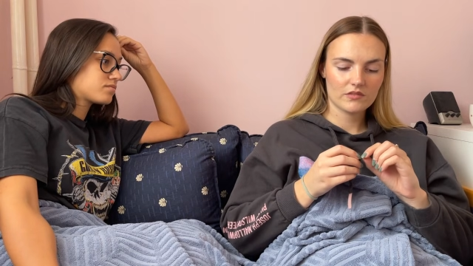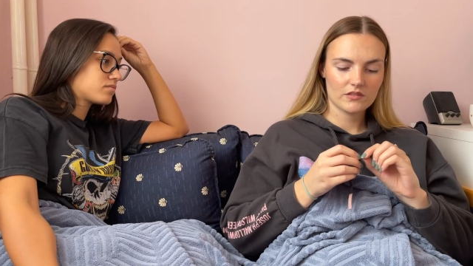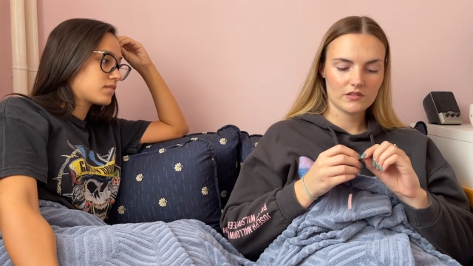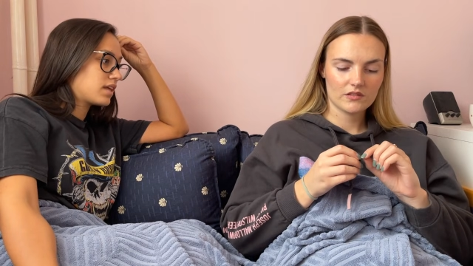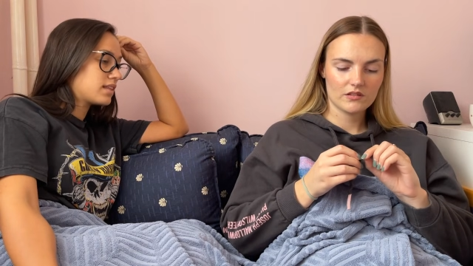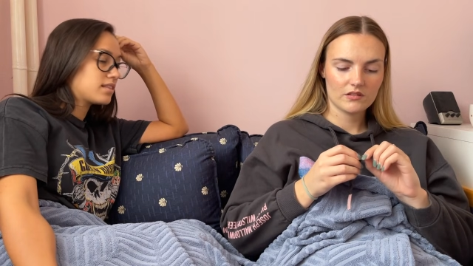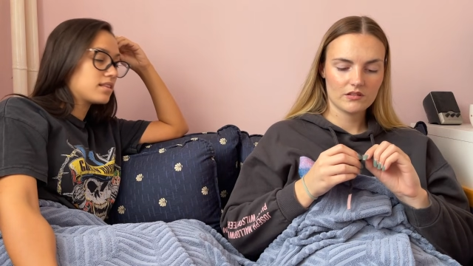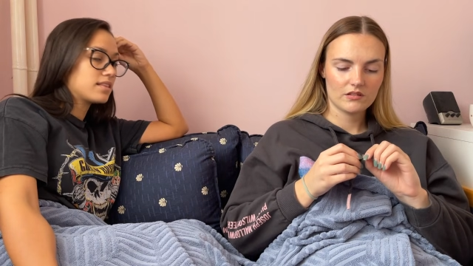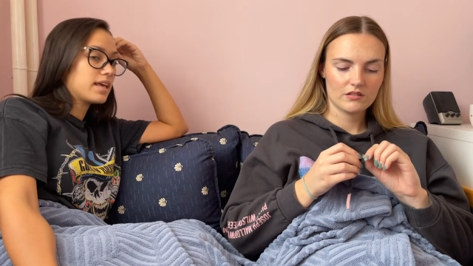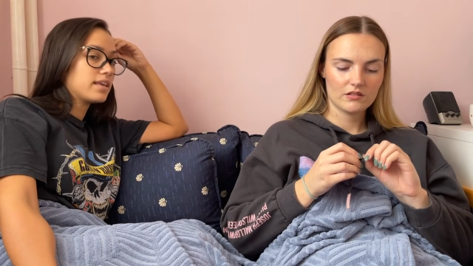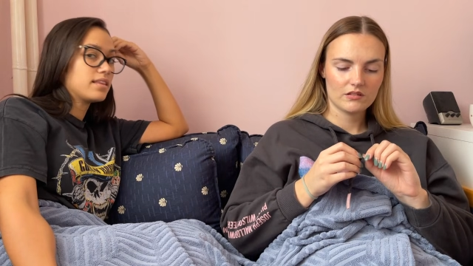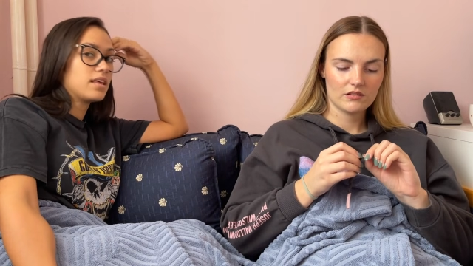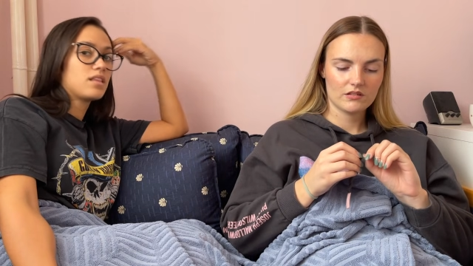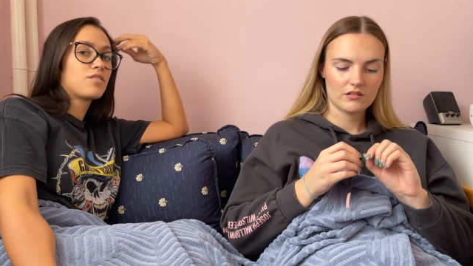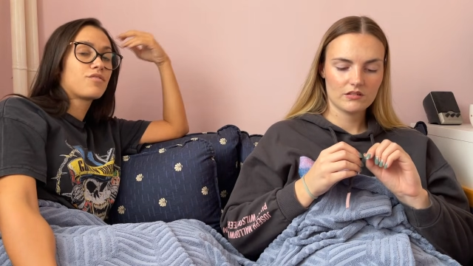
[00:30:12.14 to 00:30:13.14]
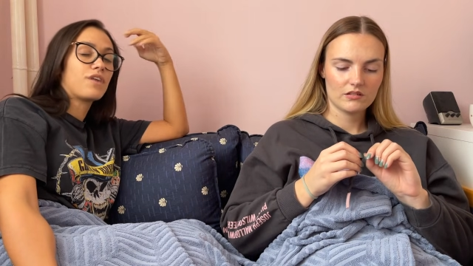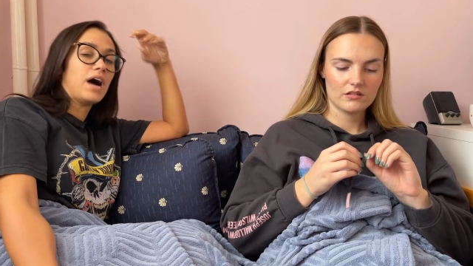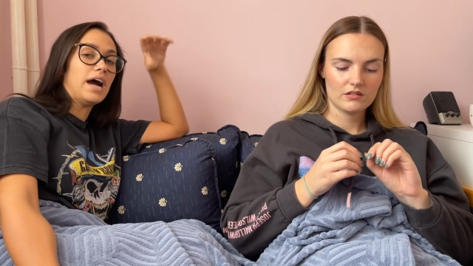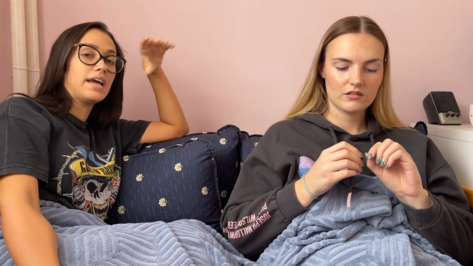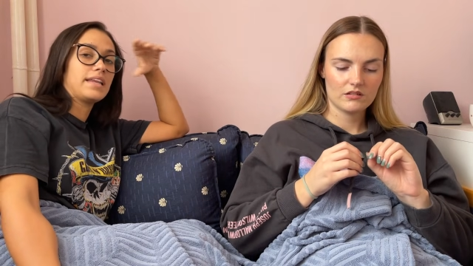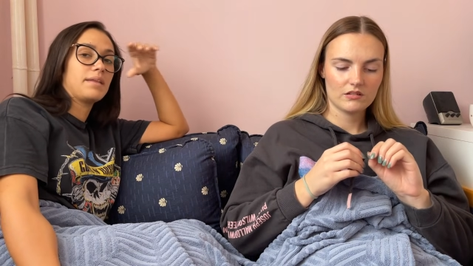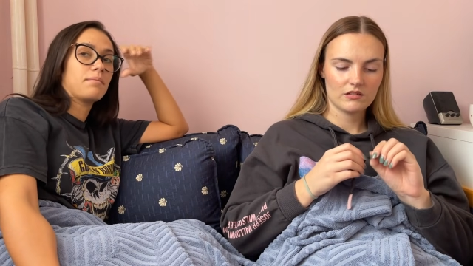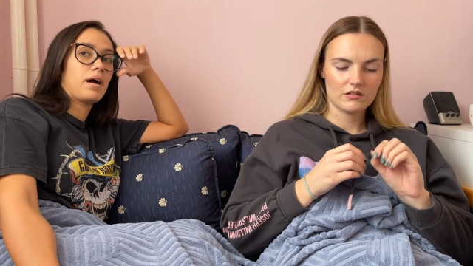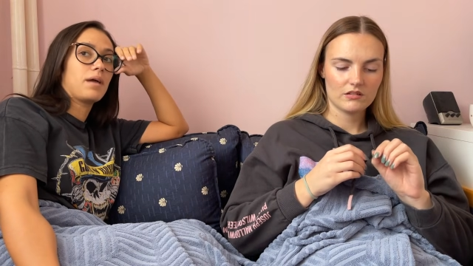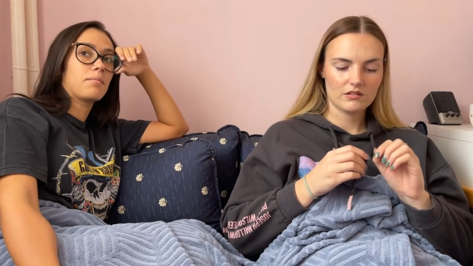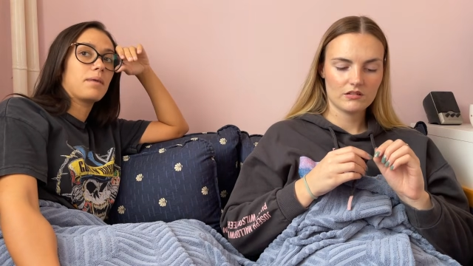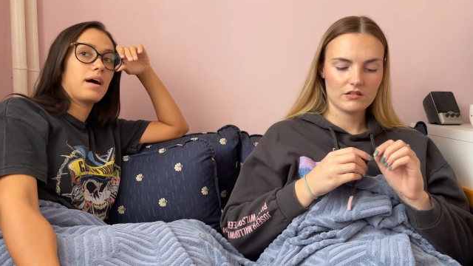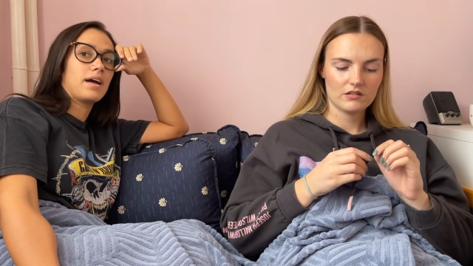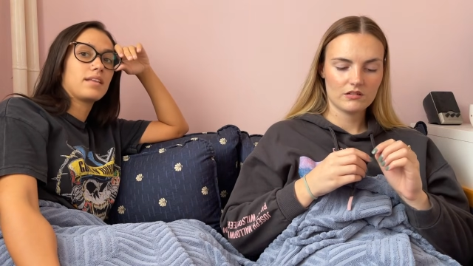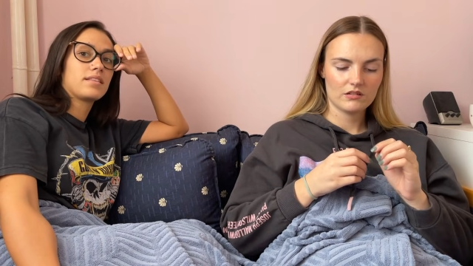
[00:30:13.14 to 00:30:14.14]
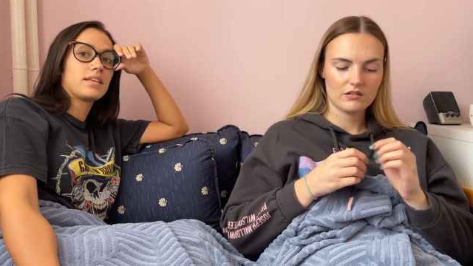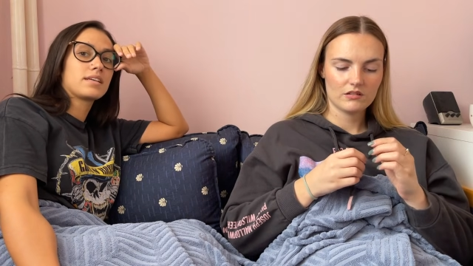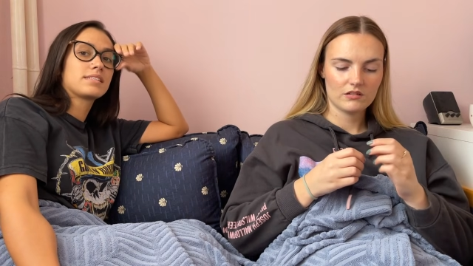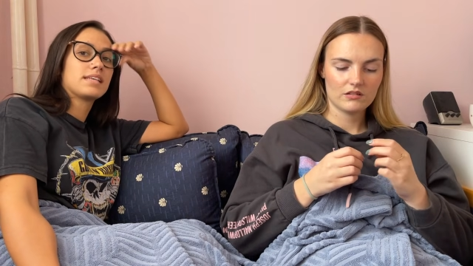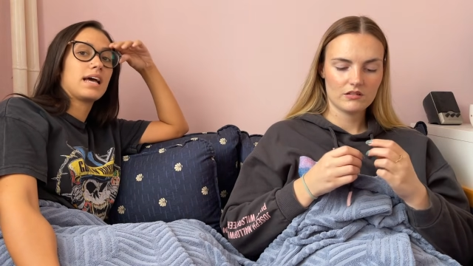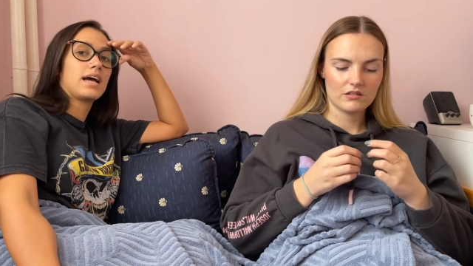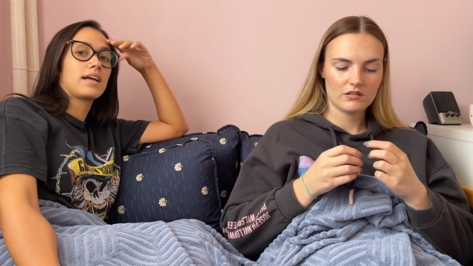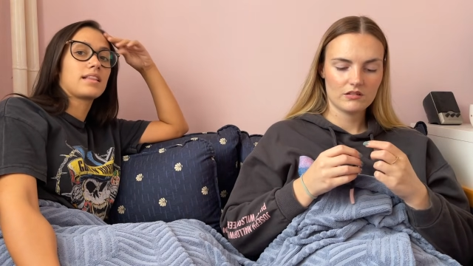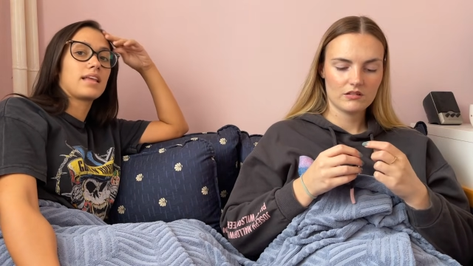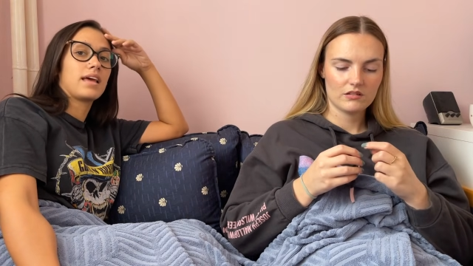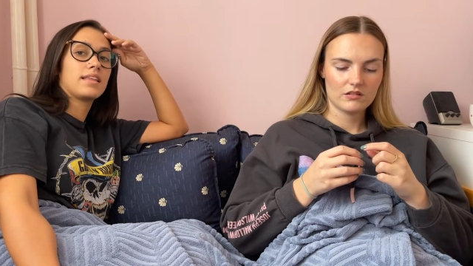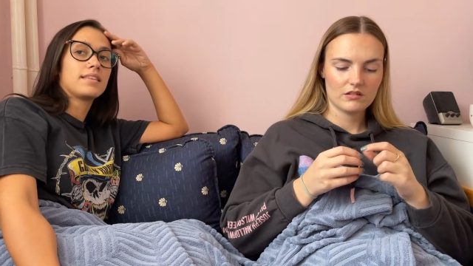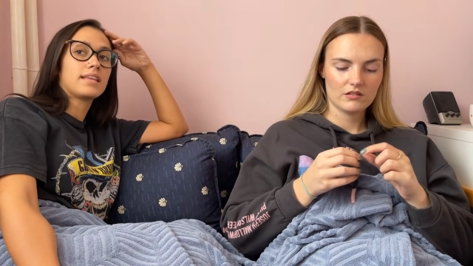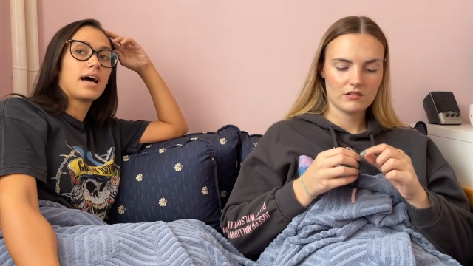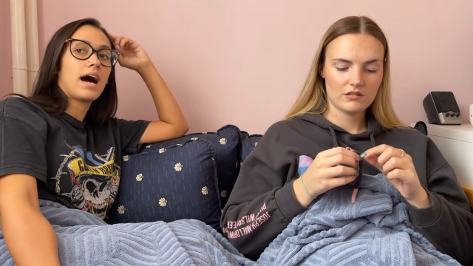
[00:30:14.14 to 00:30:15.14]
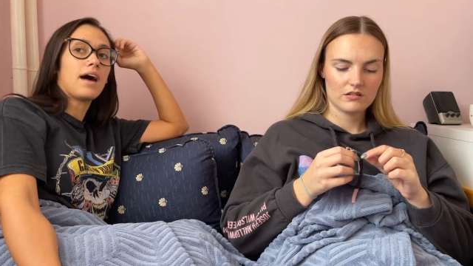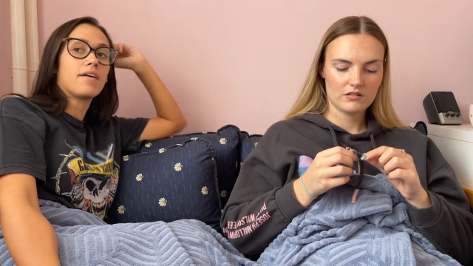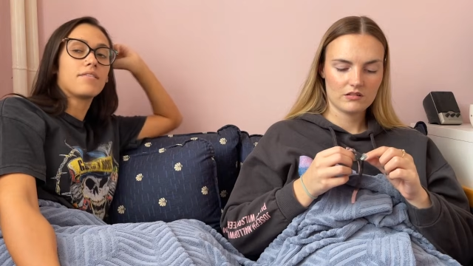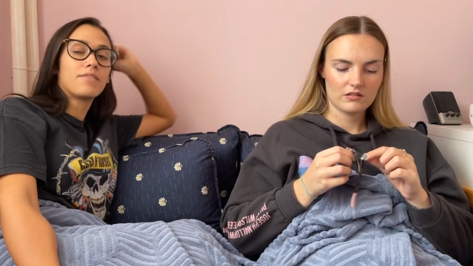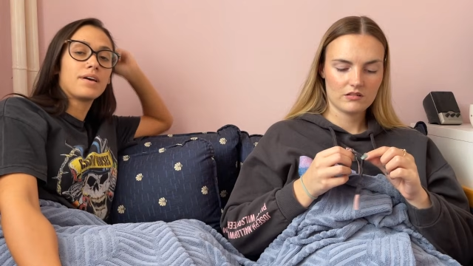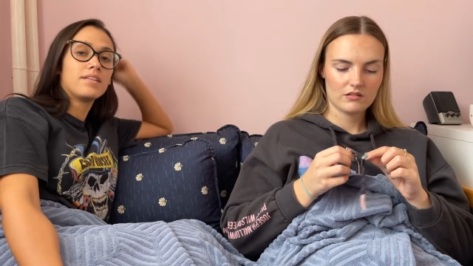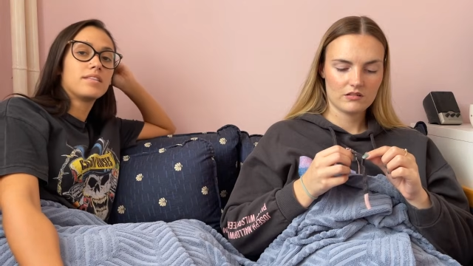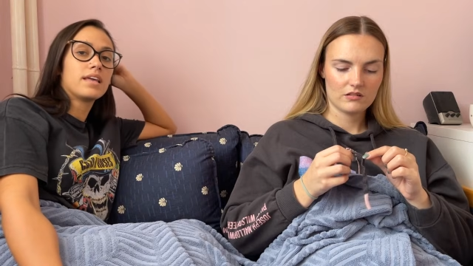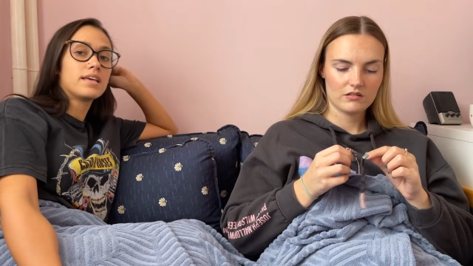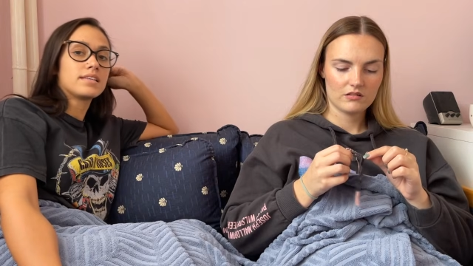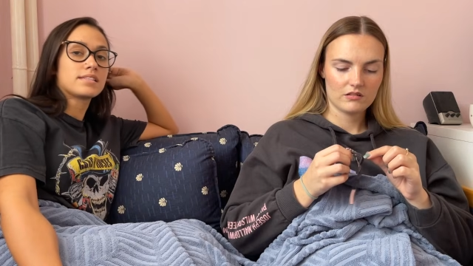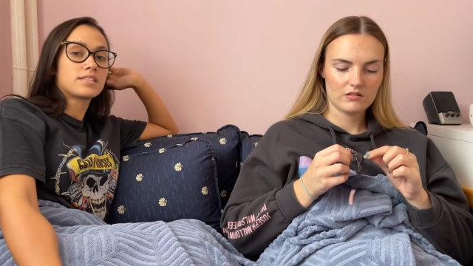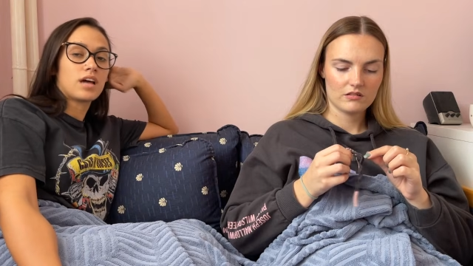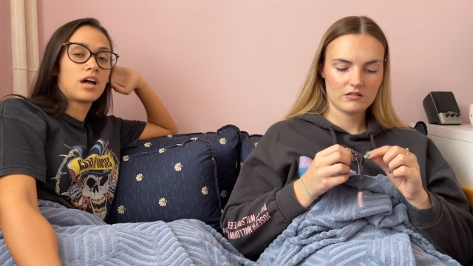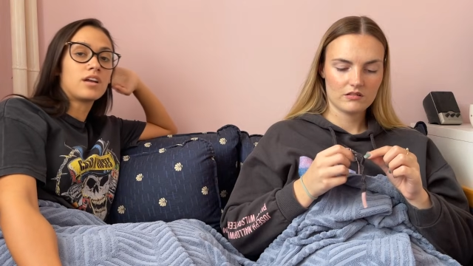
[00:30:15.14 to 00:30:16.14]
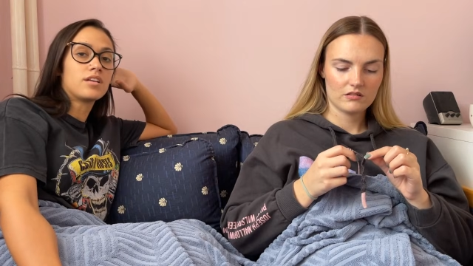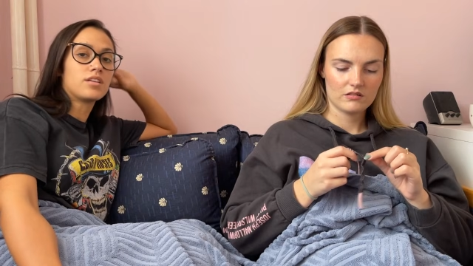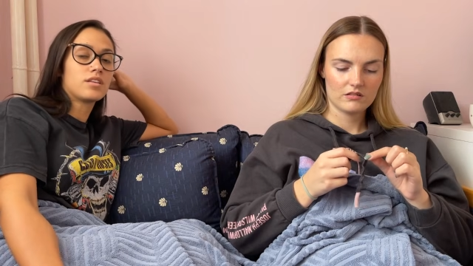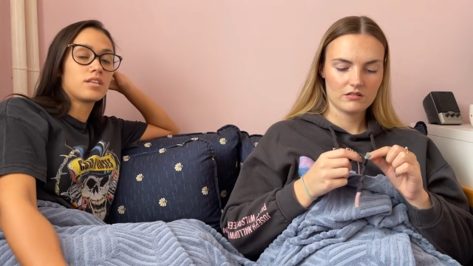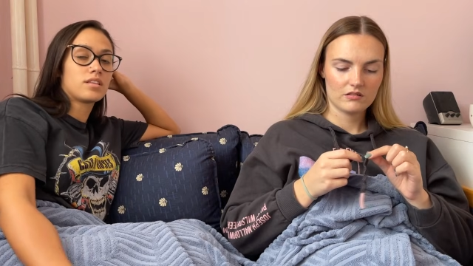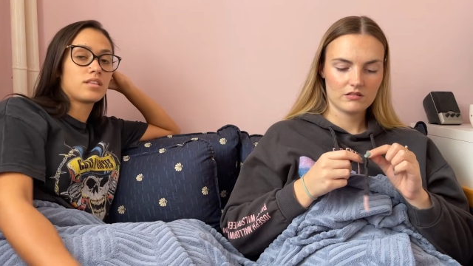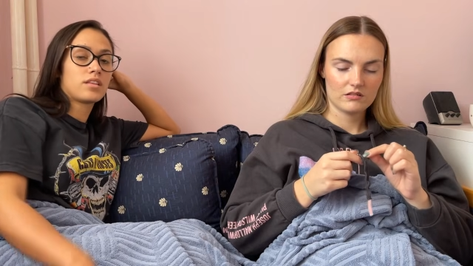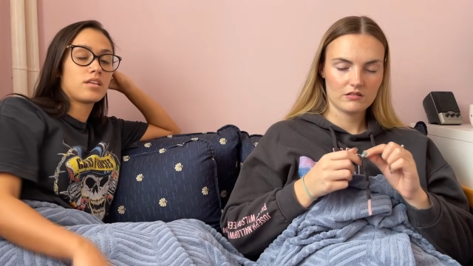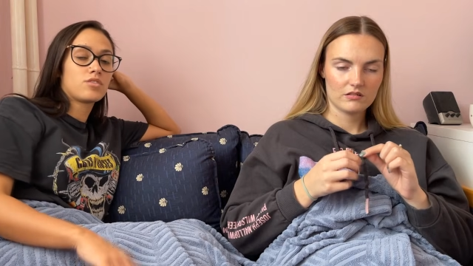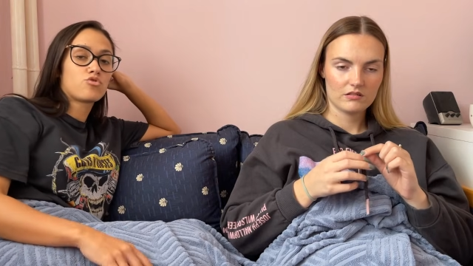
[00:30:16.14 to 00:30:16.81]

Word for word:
Speaker 1: that they did fine in my mind exactly and uh, when they started uh,